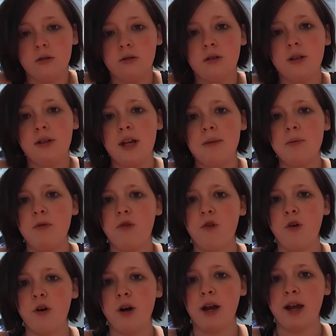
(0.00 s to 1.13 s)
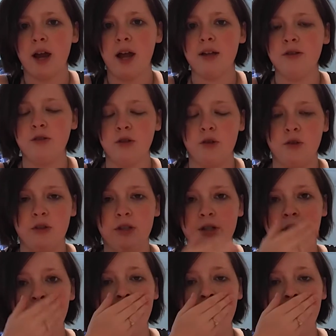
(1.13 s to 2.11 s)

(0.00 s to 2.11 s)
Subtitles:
the day before I got induced,